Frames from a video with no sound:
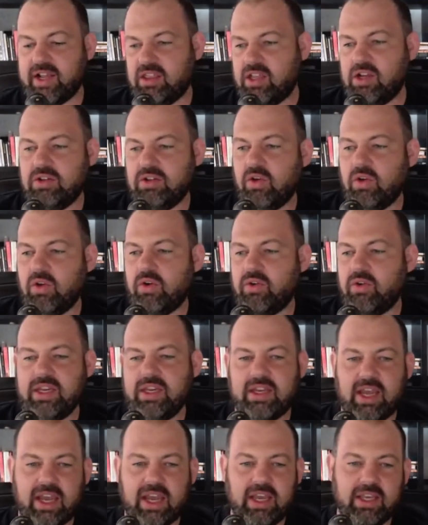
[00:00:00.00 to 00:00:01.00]
is like the
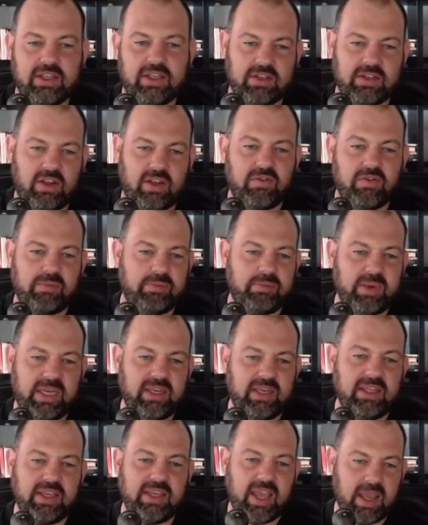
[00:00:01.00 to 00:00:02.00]
glory
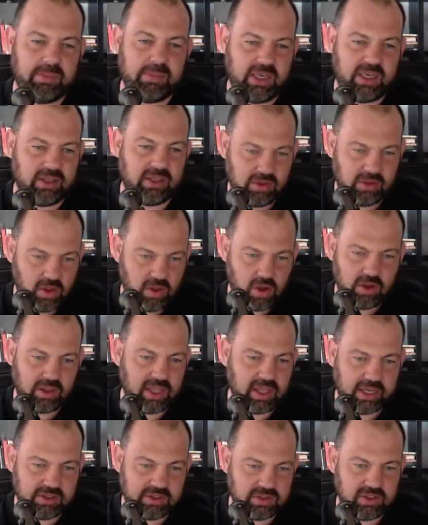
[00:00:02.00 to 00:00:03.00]
days,
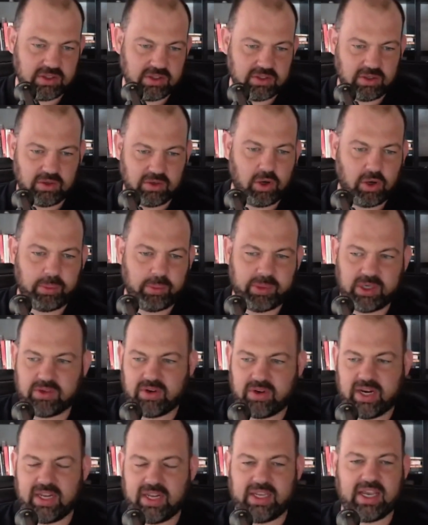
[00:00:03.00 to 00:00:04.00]
BDMing and long lunches
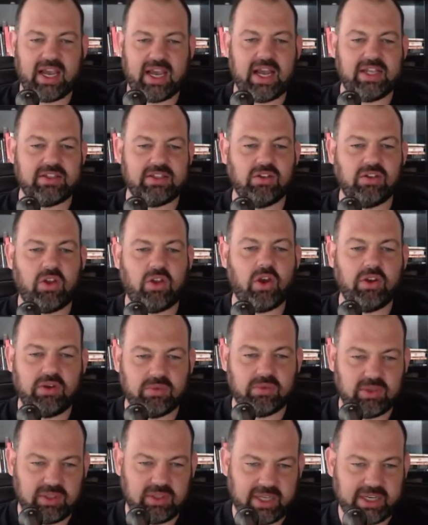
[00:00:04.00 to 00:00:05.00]
and corporate credit
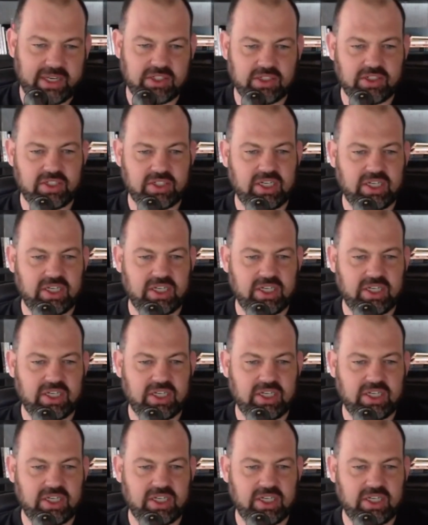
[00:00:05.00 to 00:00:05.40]
cards and local